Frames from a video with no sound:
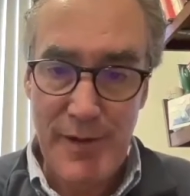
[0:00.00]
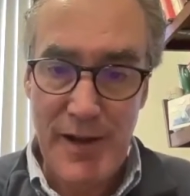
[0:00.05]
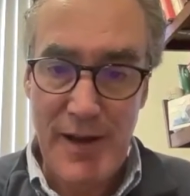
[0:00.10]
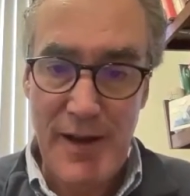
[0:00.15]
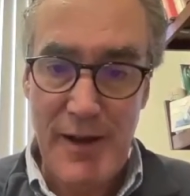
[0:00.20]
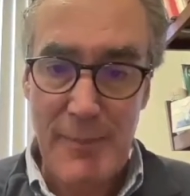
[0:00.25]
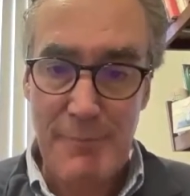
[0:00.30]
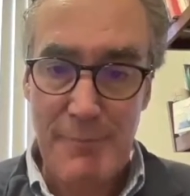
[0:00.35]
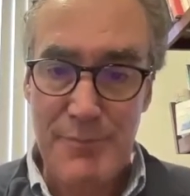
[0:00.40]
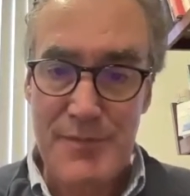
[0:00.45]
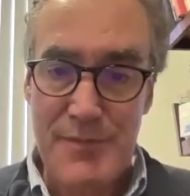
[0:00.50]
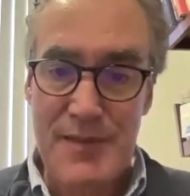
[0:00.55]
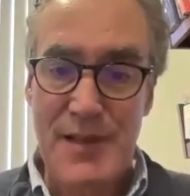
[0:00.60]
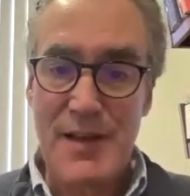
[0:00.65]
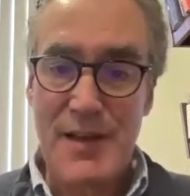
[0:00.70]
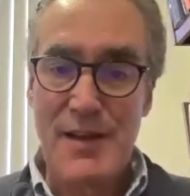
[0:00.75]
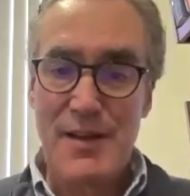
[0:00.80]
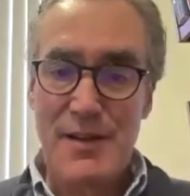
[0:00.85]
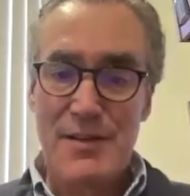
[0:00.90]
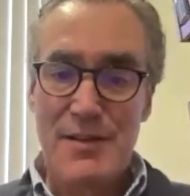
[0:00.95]
Um,
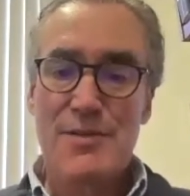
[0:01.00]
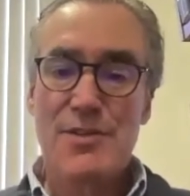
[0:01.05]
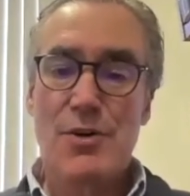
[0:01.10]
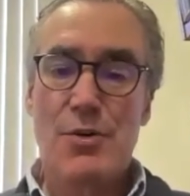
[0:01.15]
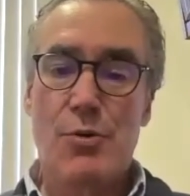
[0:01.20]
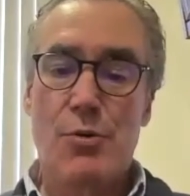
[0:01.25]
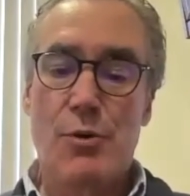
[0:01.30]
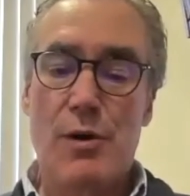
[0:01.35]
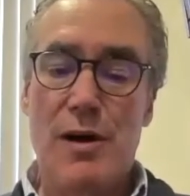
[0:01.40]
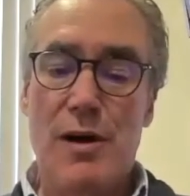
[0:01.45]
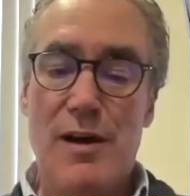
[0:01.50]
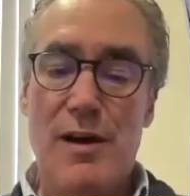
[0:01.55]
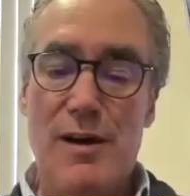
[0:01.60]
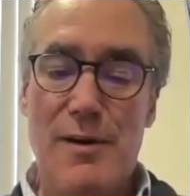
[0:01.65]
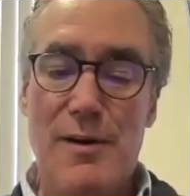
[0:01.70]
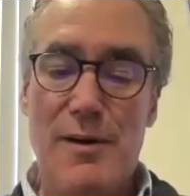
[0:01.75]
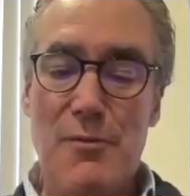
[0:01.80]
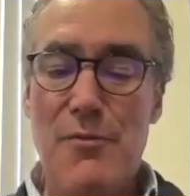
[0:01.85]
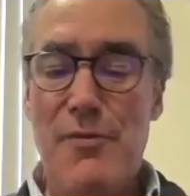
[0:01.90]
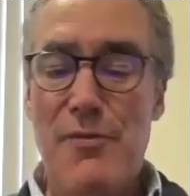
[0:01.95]
so
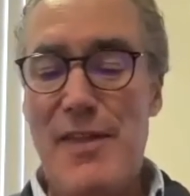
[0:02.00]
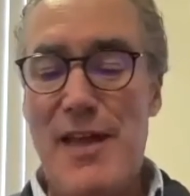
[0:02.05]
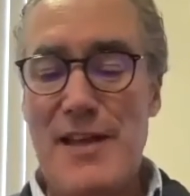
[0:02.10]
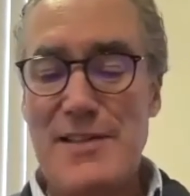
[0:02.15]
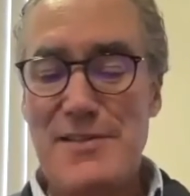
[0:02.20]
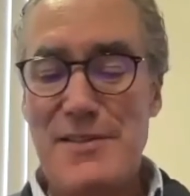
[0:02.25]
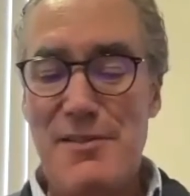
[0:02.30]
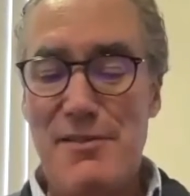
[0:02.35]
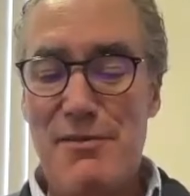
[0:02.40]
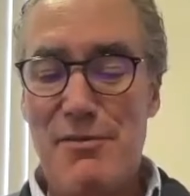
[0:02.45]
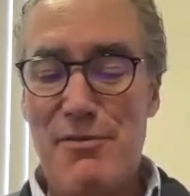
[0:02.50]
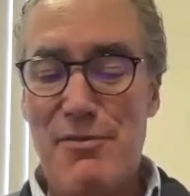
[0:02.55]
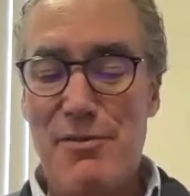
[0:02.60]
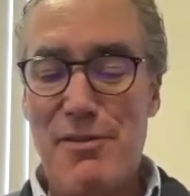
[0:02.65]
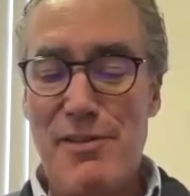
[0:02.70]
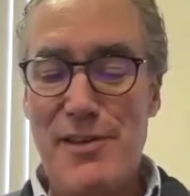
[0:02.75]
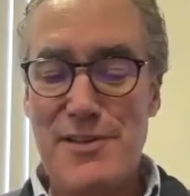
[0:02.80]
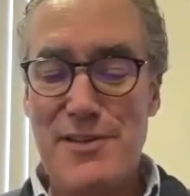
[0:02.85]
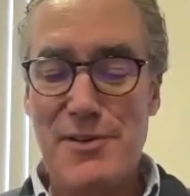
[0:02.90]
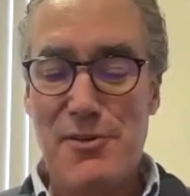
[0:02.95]
uh, that
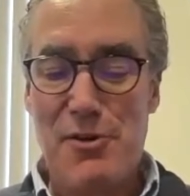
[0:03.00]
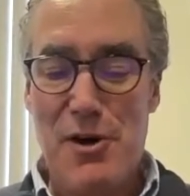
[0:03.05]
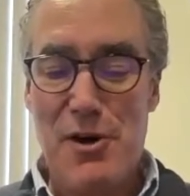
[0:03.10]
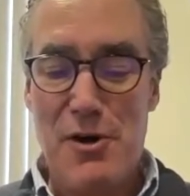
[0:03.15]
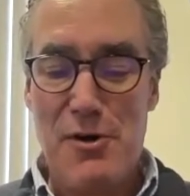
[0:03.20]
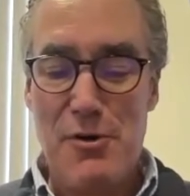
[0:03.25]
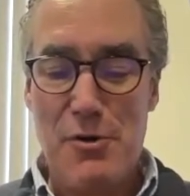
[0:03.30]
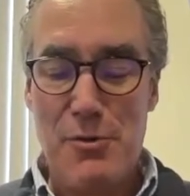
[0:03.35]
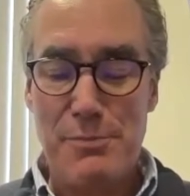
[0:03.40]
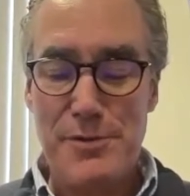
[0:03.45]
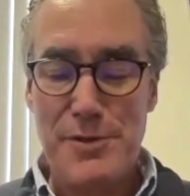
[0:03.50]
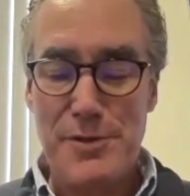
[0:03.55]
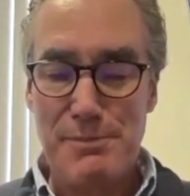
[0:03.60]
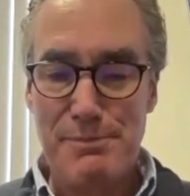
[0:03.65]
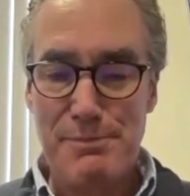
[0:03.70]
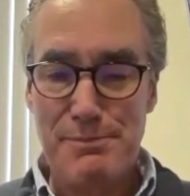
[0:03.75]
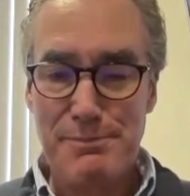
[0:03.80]
these are our hopes.